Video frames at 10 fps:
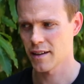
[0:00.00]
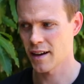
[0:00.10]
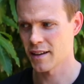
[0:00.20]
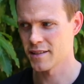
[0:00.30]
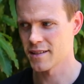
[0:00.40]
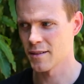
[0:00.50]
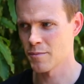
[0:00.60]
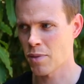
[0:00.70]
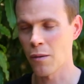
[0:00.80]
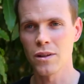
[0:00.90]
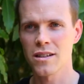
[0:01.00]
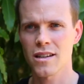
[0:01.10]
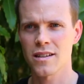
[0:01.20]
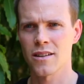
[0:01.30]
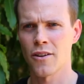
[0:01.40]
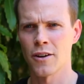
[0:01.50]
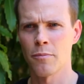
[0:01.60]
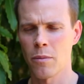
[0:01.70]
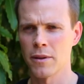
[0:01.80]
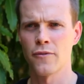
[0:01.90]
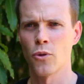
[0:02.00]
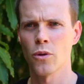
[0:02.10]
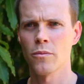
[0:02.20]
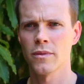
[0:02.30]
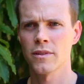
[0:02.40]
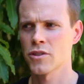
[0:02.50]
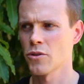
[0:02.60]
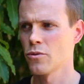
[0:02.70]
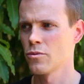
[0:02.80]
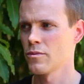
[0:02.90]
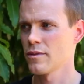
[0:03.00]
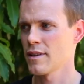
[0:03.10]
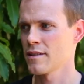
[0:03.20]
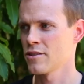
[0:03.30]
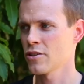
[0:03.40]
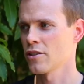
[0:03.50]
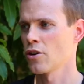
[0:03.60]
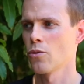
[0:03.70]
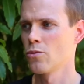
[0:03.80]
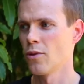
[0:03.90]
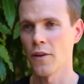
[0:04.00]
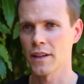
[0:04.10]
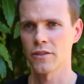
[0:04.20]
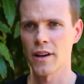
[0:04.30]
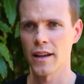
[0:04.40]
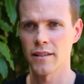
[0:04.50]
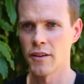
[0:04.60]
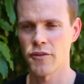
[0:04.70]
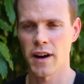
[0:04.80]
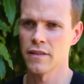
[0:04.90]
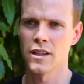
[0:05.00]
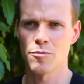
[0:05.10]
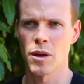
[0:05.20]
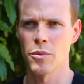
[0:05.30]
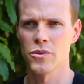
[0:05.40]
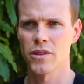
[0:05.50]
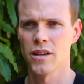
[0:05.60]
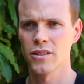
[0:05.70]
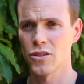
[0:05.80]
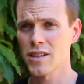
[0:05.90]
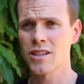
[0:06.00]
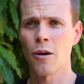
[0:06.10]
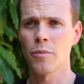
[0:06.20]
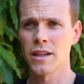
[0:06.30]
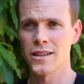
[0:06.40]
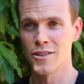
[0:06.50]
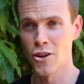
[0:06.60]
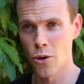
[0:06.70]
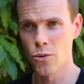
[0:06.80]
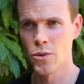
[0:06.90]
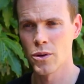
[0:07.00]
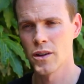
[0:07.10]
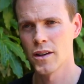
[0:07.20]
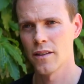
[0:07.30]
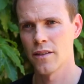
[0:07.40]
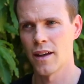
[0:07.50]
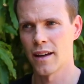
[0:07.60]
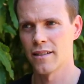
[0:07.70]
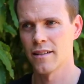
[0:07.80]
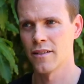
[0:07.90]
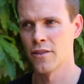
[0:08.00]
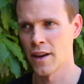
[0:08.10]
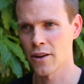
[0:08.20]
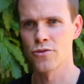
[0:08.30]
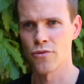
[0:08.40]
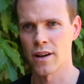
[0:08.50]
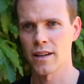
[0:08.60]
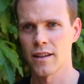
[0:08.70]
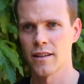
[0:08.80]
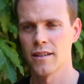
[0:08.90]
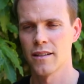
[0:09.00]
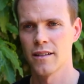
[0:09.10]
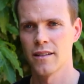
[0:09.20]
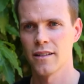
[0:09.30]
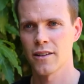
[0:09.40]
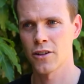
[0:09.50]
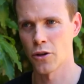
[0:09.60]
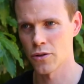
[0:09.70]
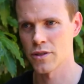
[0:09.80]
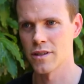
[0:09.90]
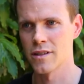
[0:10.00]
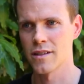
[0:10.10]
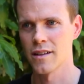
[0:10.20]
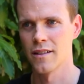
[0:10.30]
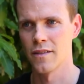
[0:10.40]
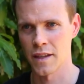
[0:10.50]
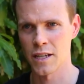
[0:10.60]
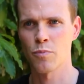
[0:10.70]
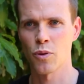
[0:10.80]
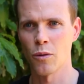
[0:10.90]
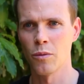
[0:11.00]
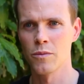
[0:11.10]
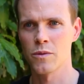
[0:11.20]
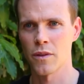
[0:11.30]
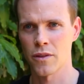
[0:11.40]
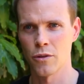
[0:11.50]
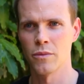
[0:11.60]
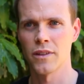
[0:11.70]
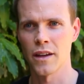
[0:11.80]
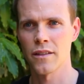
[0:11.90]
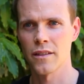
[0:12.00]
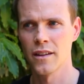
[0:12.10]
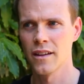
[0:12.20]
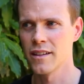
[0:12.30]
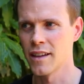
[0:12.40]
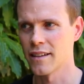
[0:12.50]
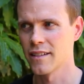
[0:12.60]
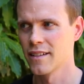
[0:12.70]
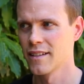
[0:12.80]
and published this on a public forum. So you can go on the internet and find these papers. So these companies know that their drink causes these problems with human teeth, yet